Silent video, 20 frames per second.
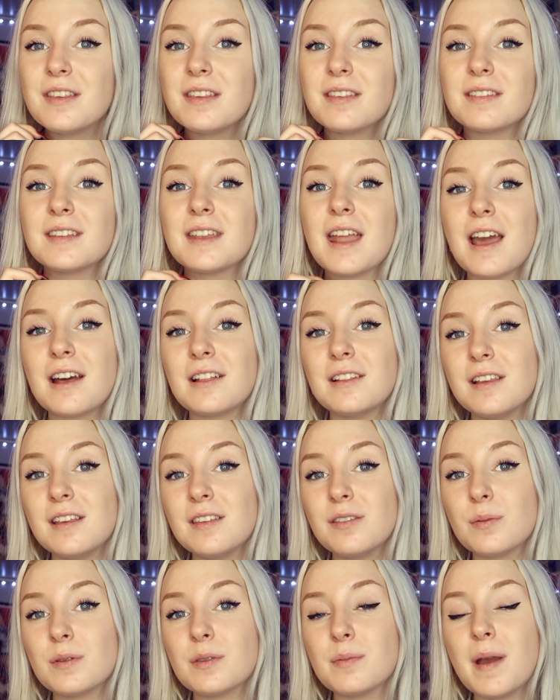this
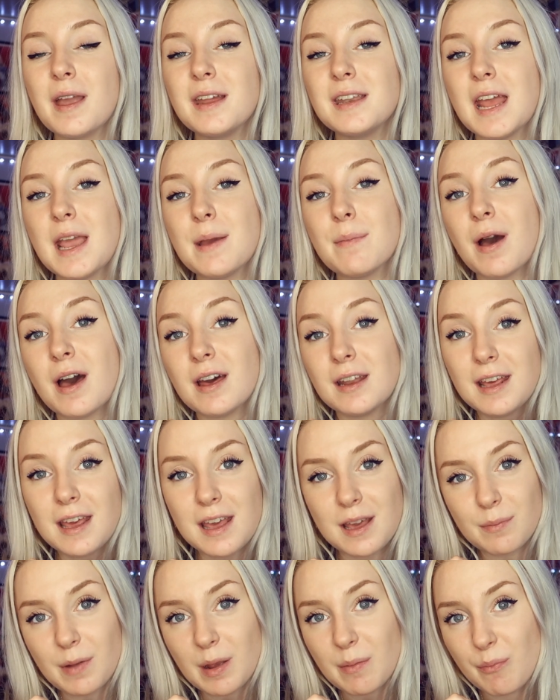necklace with my name on it
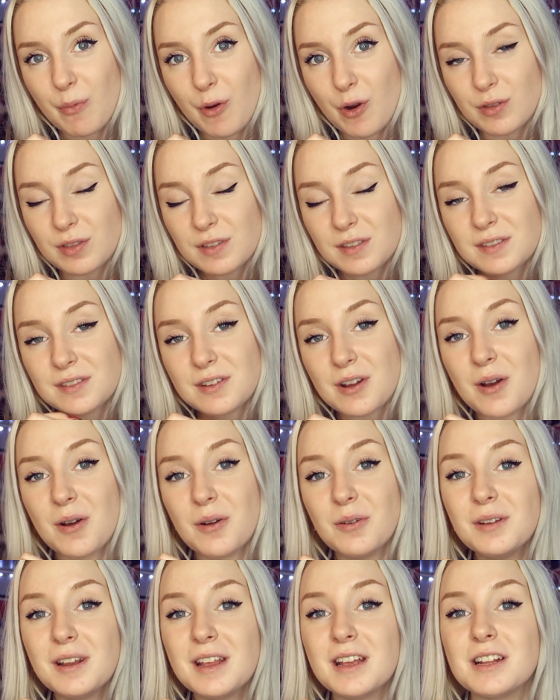and my
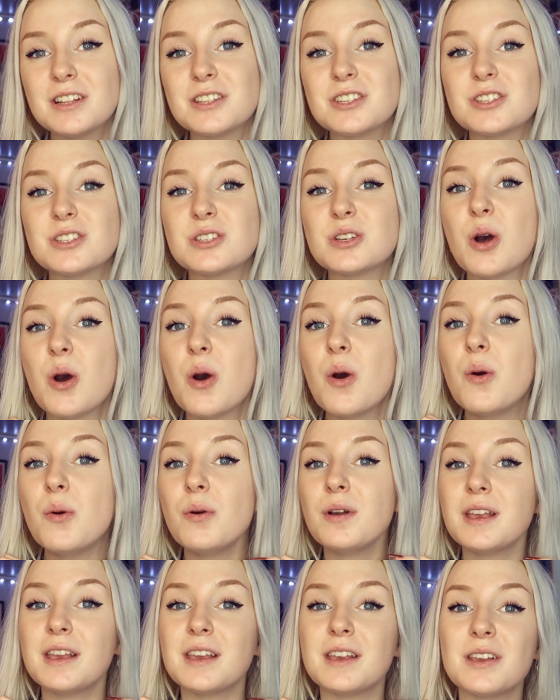birthstone. It's
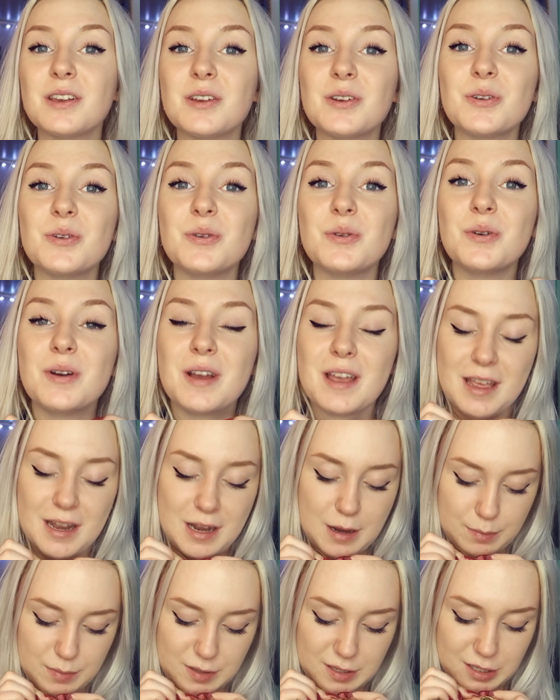so cute and
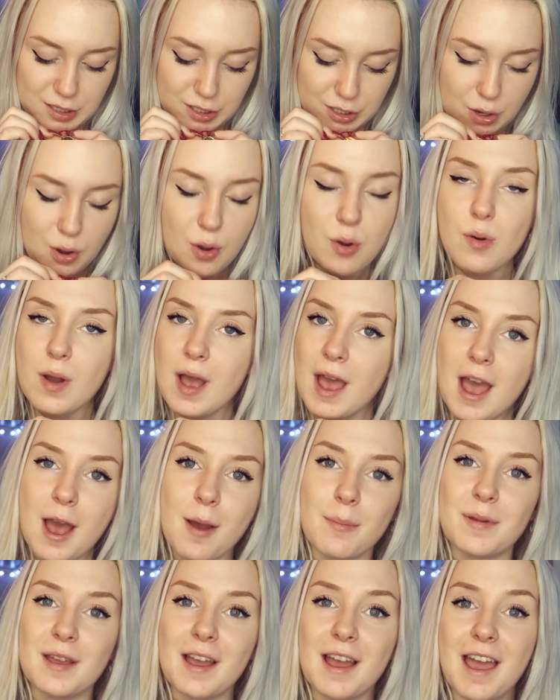I'm so
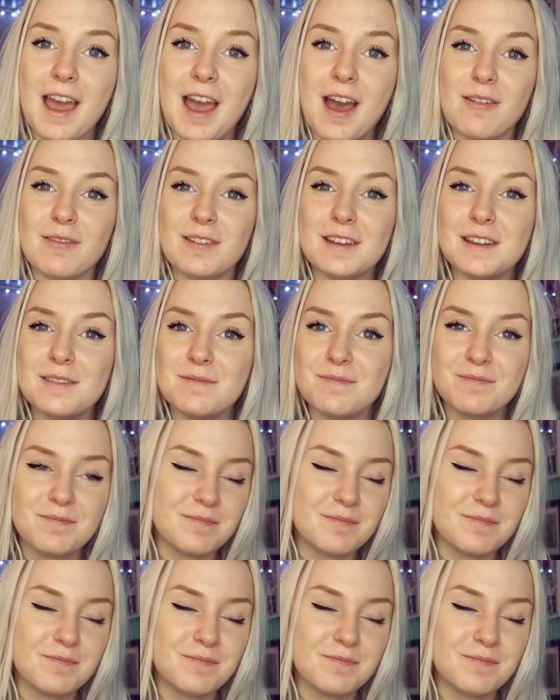happy I have it.